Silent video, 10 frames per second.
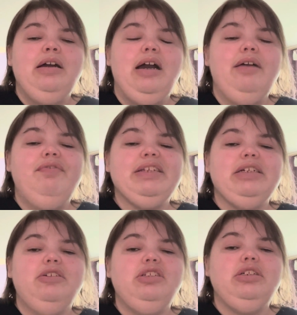other
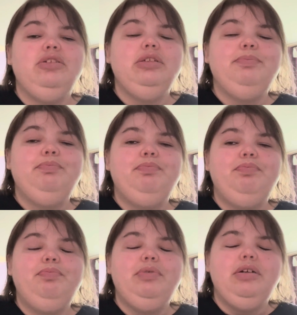soldier called,
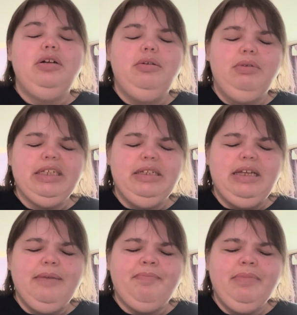what's her
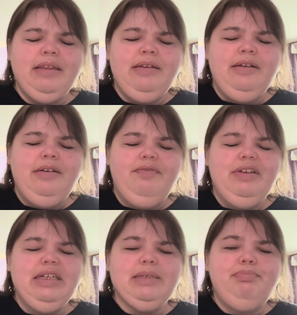name? I
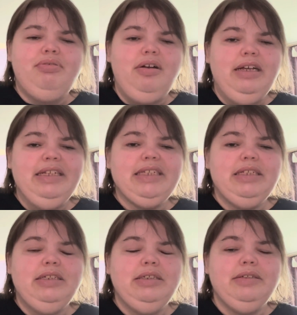think it's
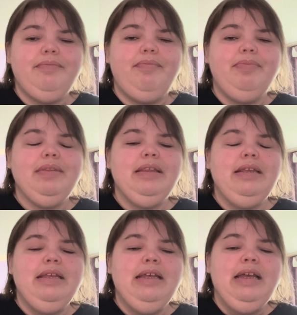Price.
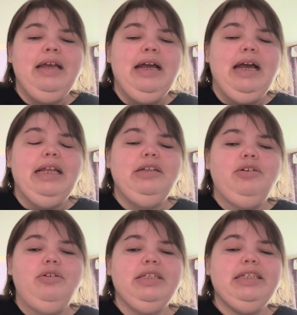And of
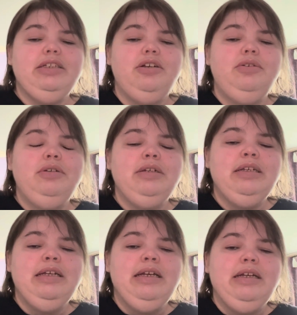course, you know,
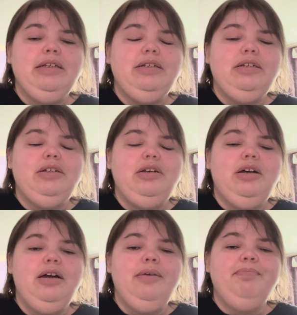
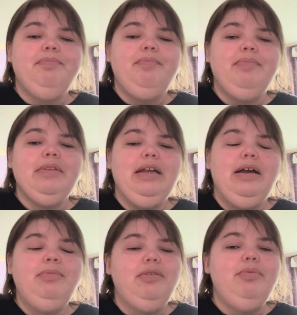I'm
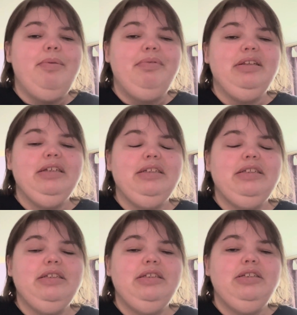not remembering,
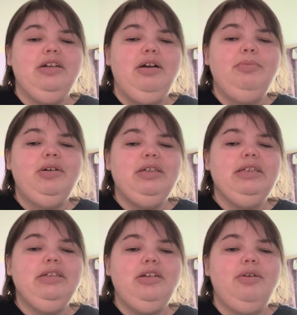you know, I'm not going
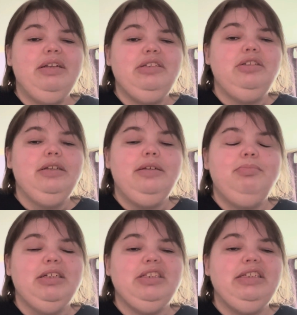to go into
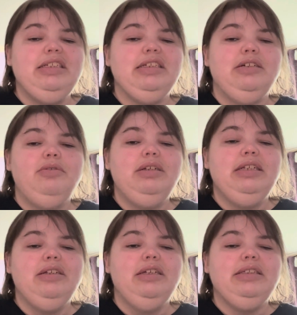much detail
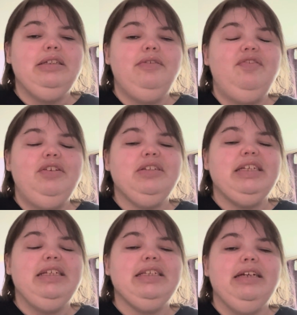in like the few
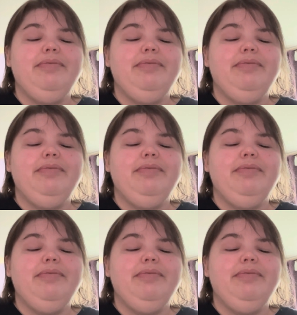scenes